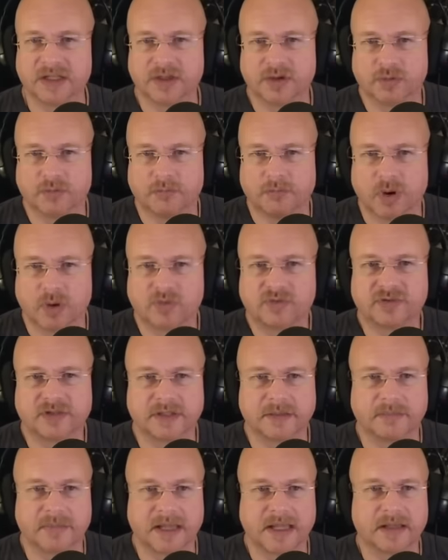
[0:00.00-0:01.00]
you
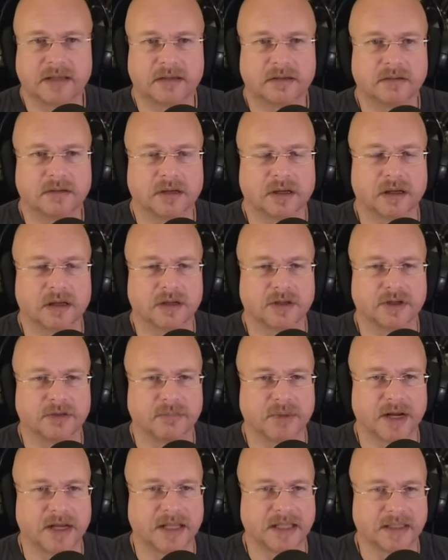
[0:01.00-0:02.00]
mostly make uh, your
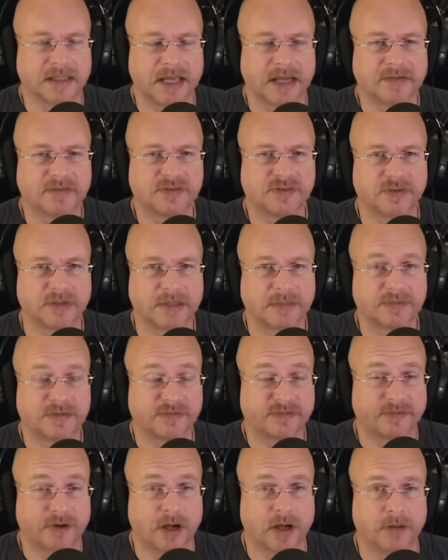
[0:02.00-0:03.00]
money on live streams
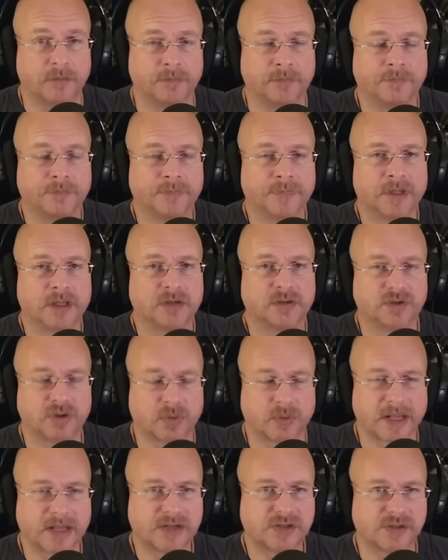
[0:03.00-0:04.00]
from
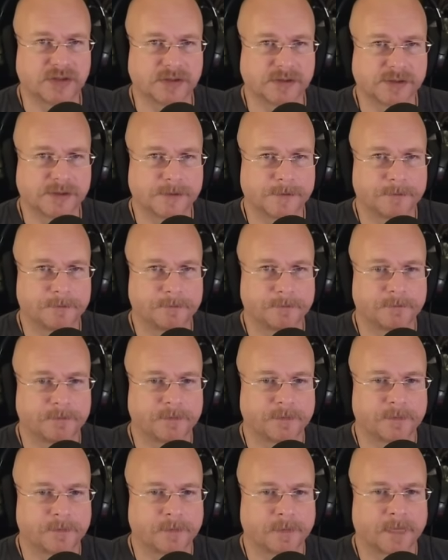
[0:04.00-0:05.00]
donations.
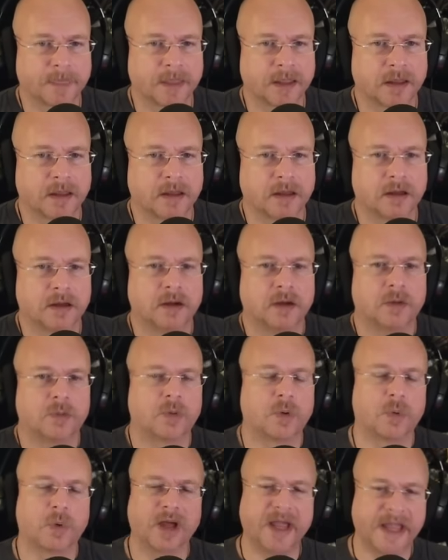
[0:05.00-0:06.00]

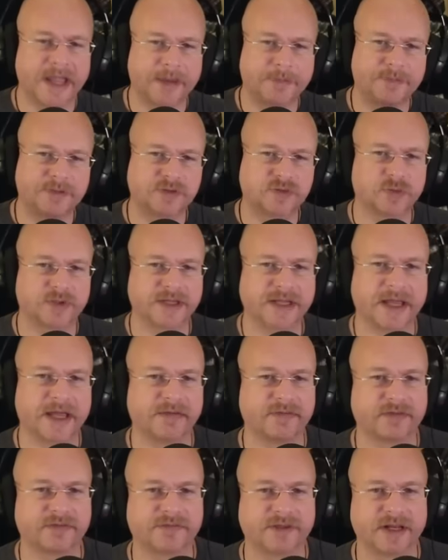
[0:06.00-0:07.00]
Well, what happens when you
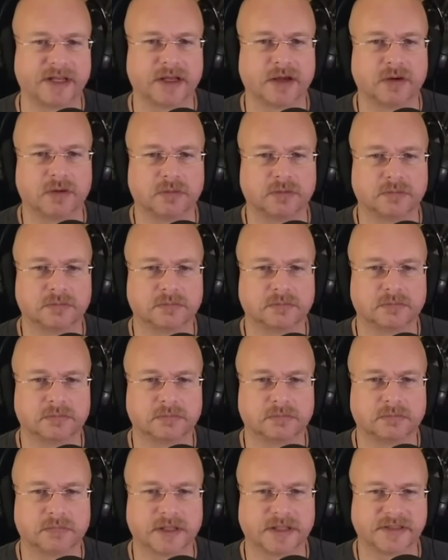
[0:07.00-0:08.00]
have a video
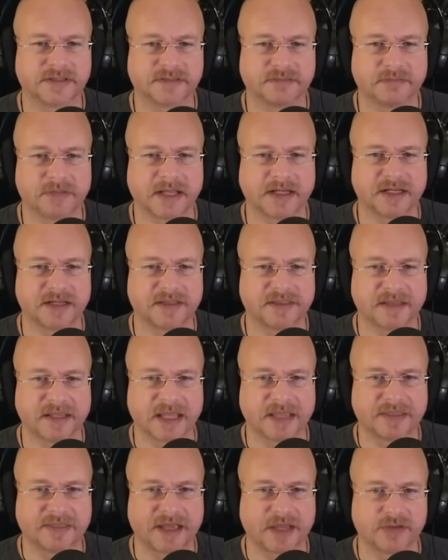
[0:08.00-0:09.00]
that's
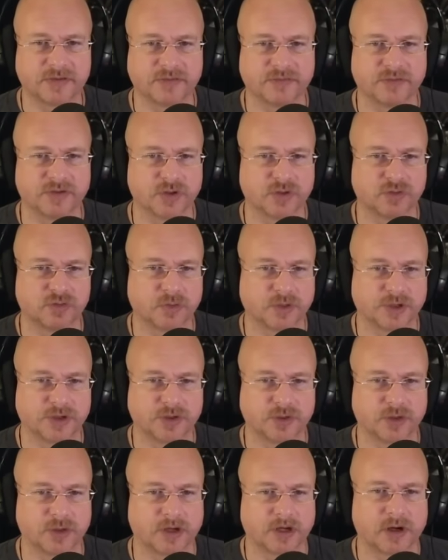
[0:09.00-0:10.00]
99,000 views when you're
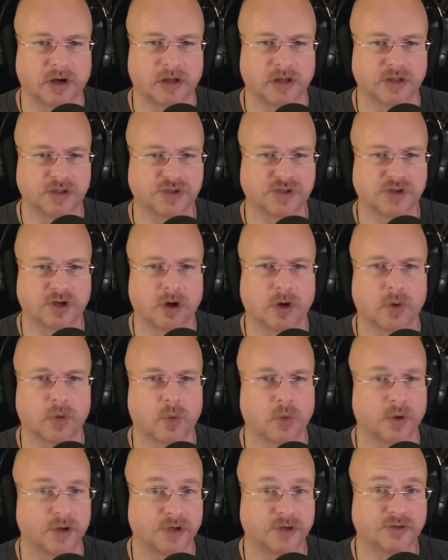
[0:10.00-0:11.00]
doing a call in show
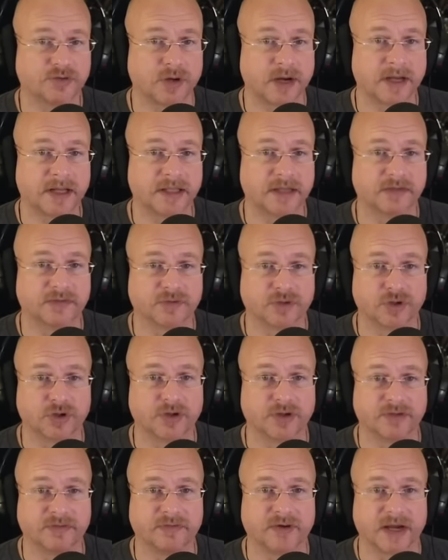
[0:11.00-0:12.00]
or you're trying to give
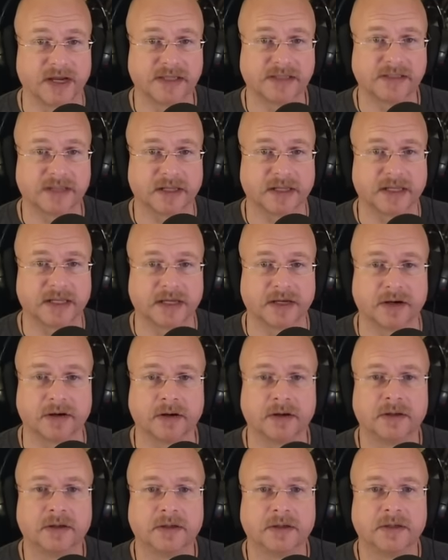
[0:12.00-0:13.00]
good advice, like
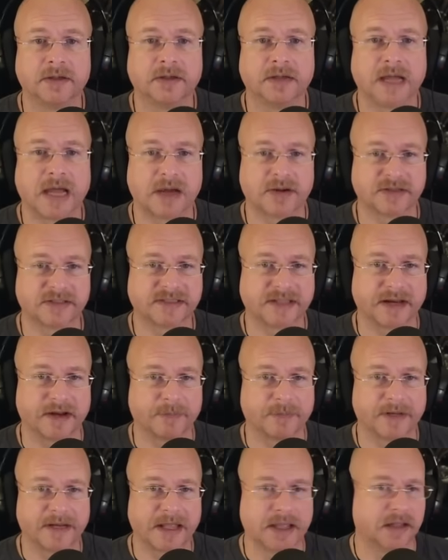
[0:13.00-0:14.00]
here, how to set
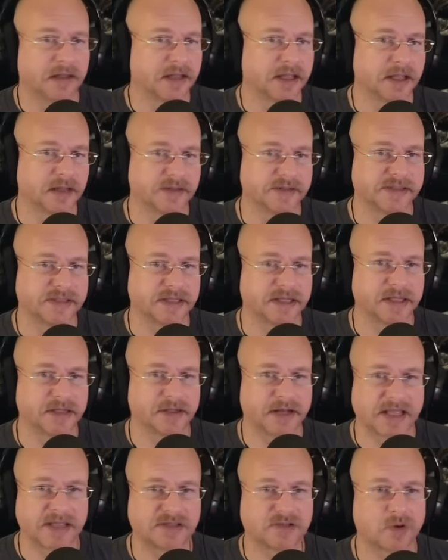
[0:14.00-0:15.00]
up an LLC,
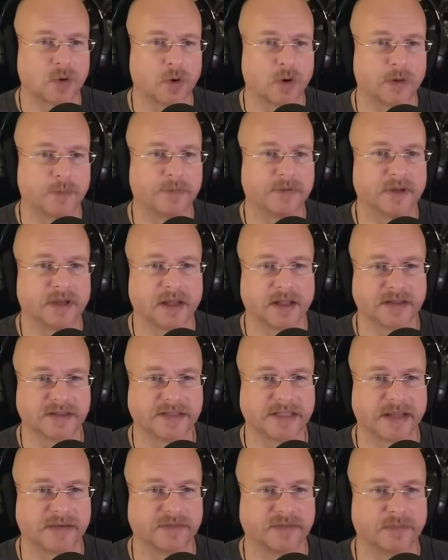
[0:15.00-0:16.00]
an S Corp on
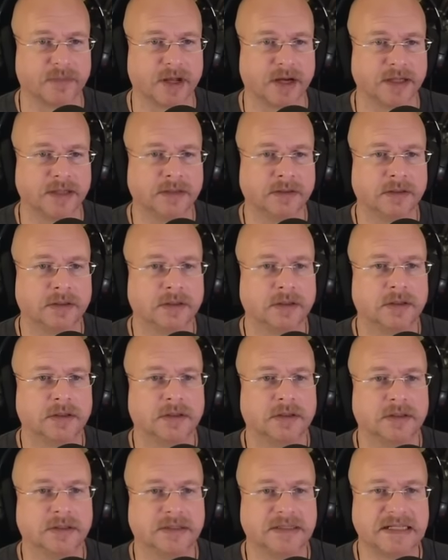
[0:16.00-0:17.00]
saving money,
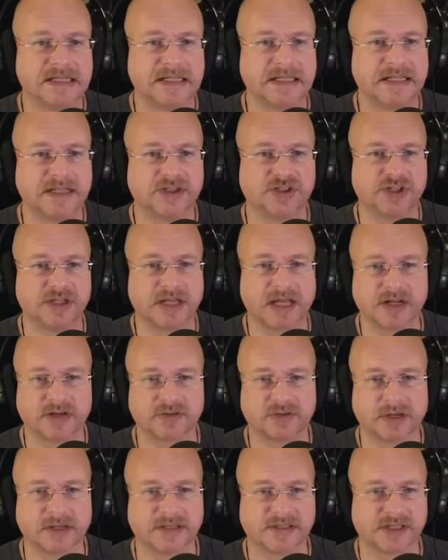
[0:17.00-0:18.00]
DDG on
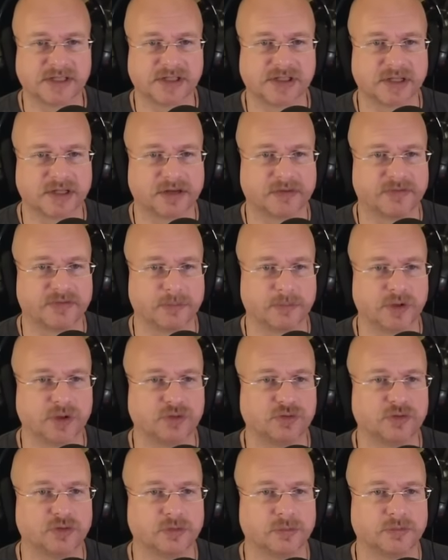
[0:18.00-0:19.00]
transitioning from
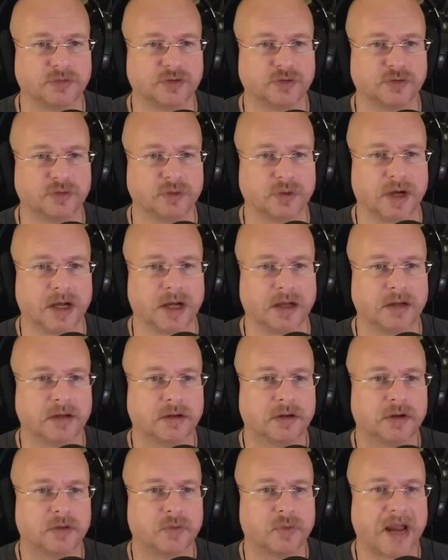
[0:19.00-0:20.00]
YouTube to uh,
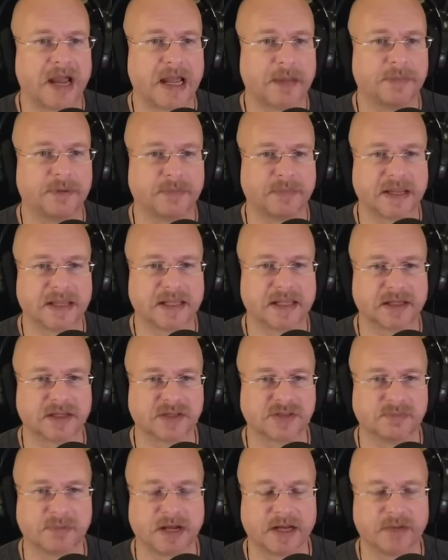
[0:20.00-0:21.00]
rap and making
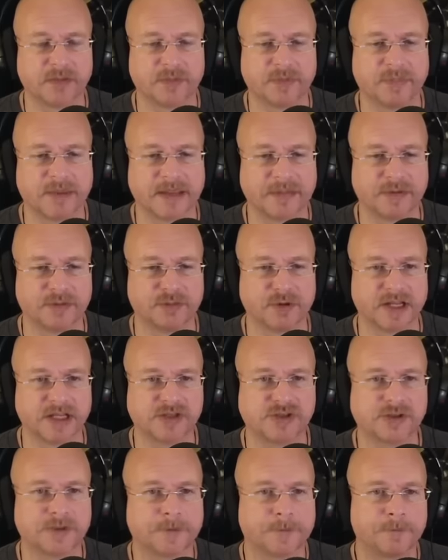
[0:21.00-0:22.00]
his money with Baby Rich,